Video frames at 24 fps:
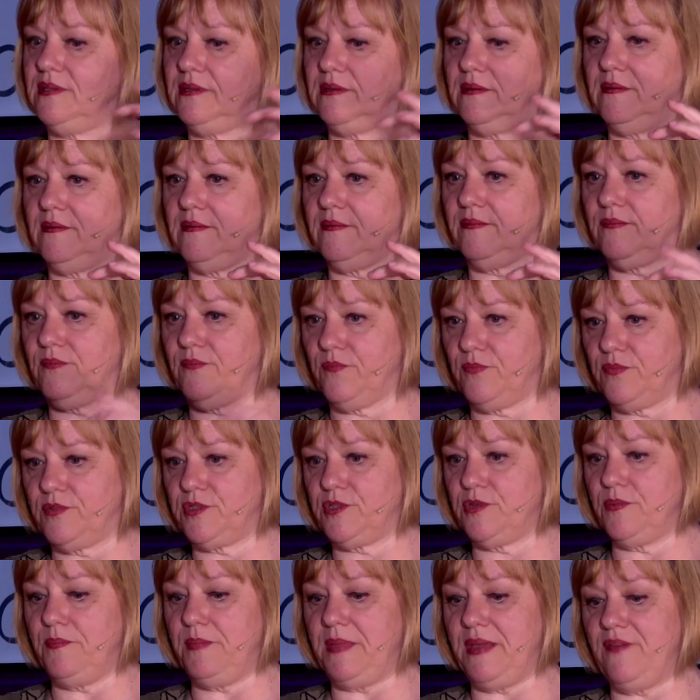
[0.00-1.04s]
Right.
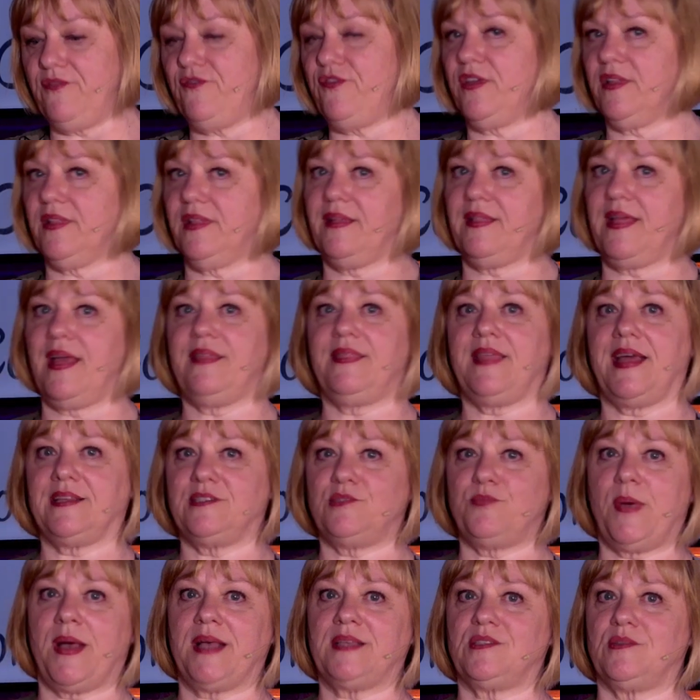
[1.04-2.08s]
To me, feeling like
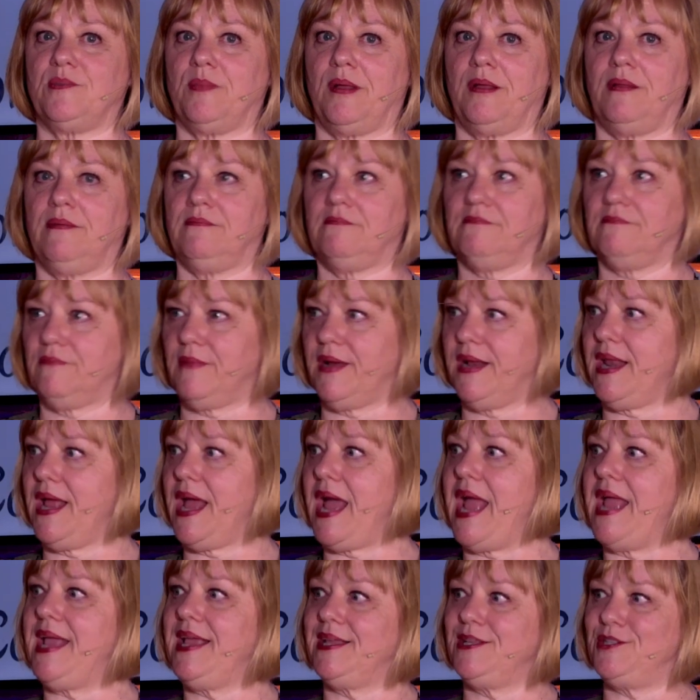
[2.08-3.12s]
that's possible. Right?
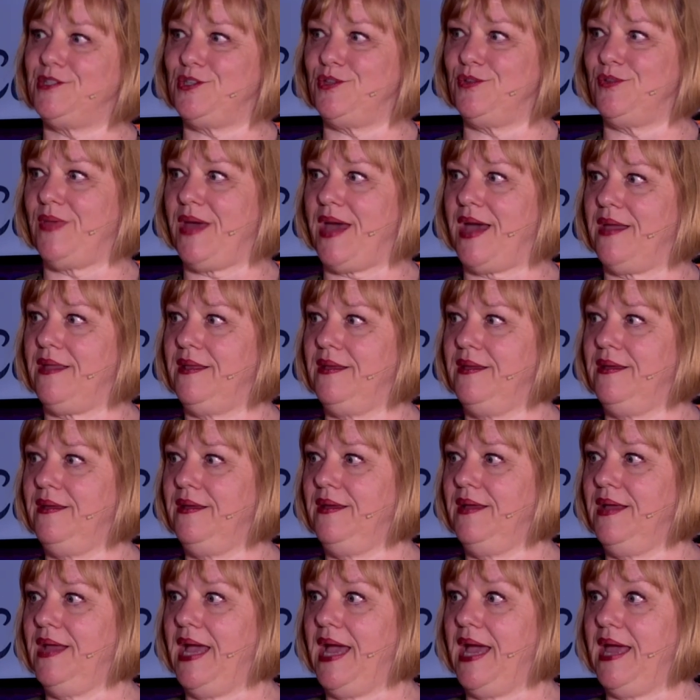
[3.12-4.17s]
I can do that.
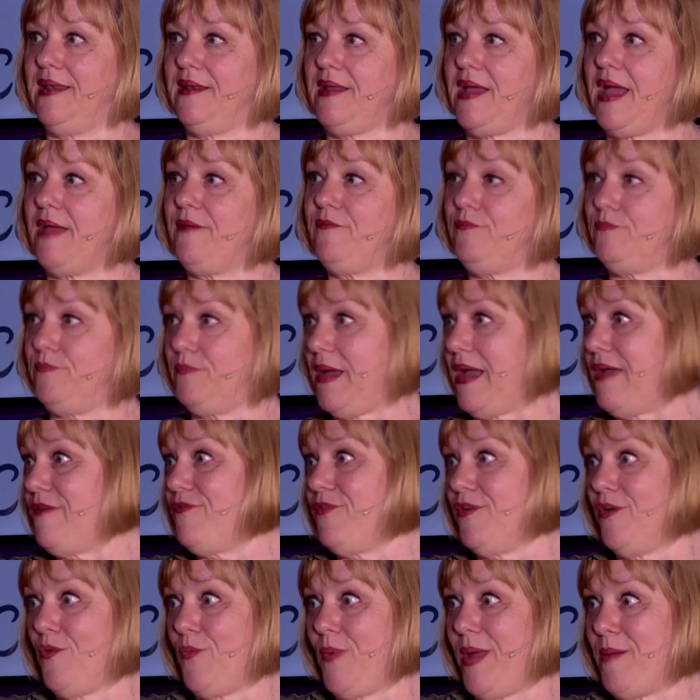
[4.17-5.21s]
And I
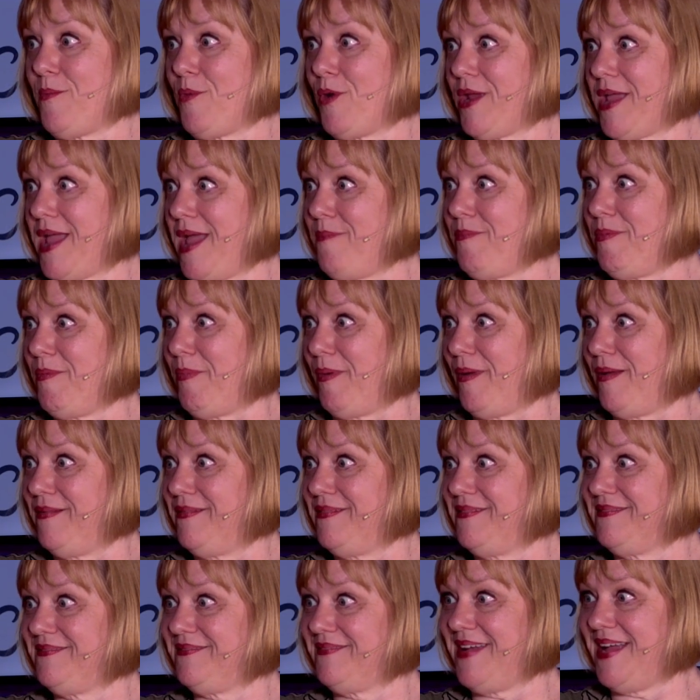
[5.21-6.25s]
feel way more
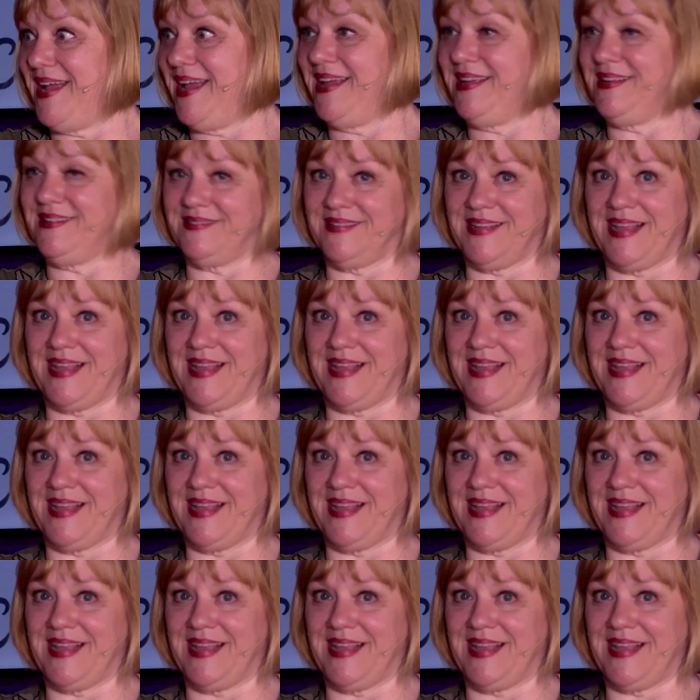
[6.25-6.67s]
capable, right?